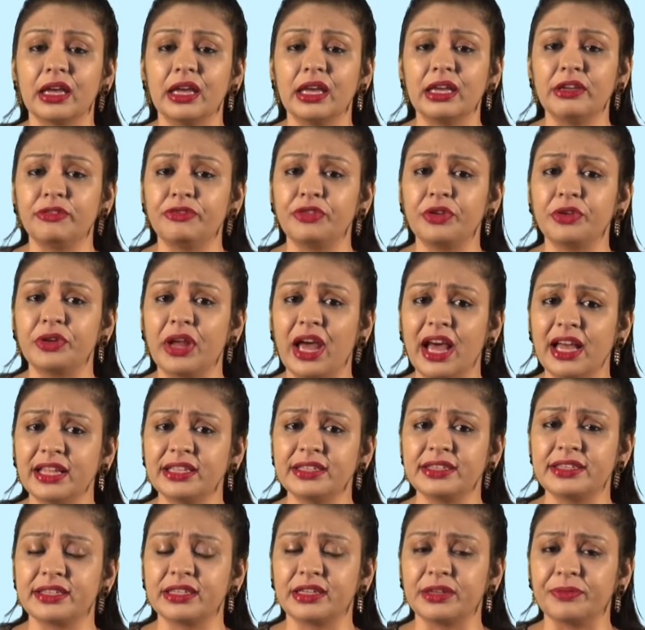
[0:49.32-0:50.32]
If your
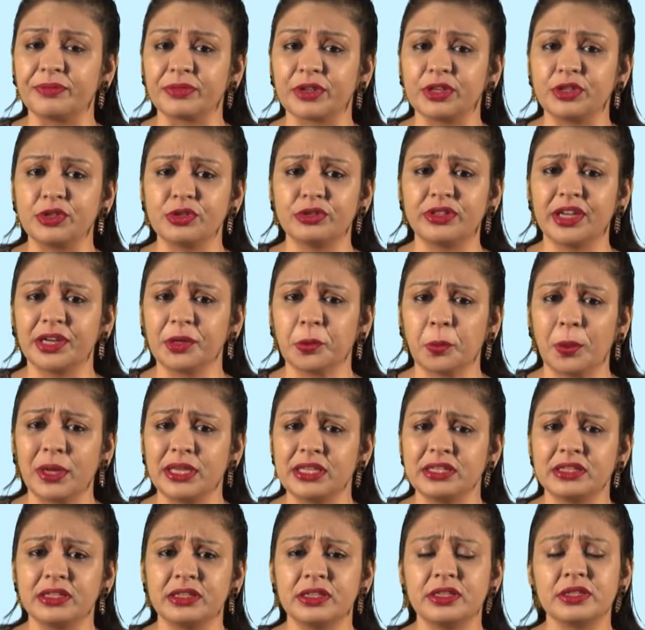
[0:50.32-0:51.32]
answer to that
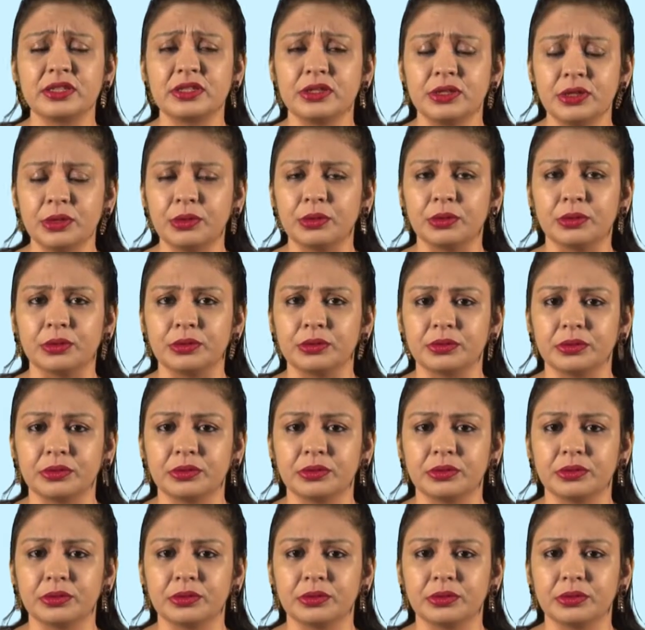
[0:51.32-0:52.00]
question is no,